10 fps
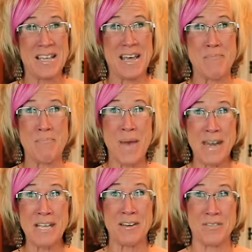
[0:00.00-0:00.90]
that
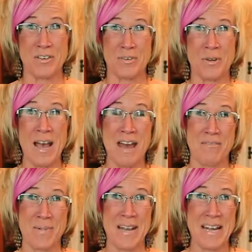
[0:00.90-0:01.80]
many of you
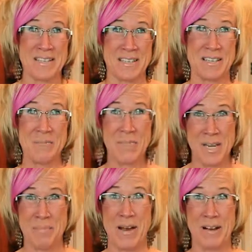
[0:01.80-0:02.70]
have been asking
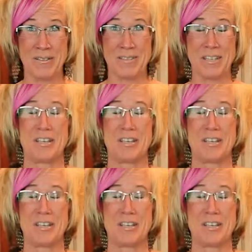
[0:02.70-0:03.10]
me about.